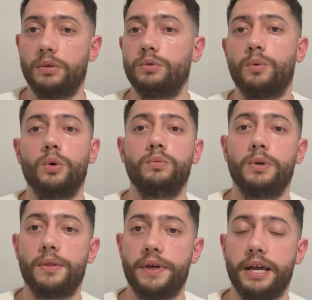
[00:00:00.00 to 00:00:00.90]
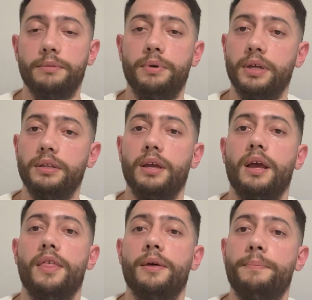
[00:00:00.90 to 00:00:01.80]
quote me on that, but
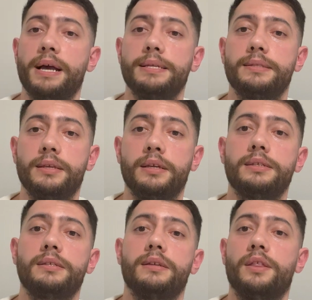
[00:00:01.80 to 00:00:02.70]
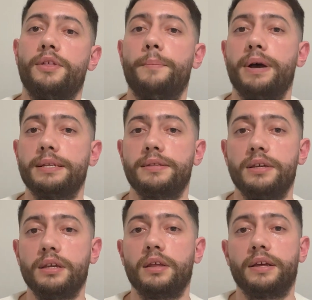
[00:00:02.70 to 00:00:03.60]
the best
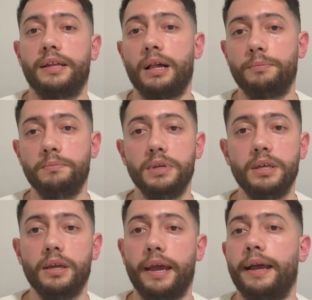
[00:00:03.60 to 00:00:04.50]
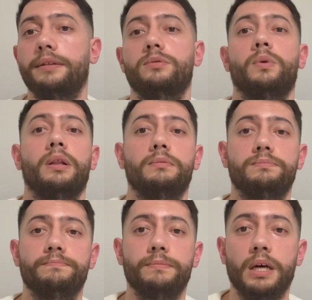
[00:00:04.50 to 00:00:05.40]
thing that helped me and, well,
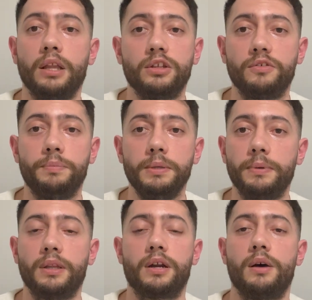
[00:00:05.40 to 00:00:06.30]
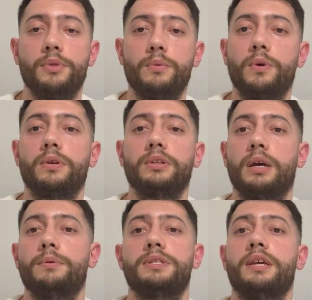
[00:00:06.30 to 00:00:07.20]
a lot of people around the world, I
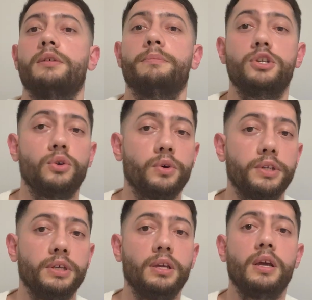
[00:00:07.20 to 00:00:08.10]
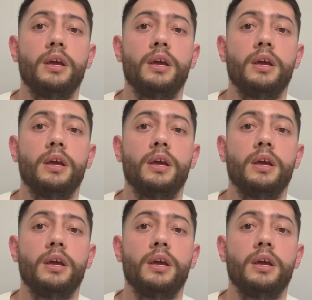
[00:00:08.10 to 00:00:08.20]
would say the majority,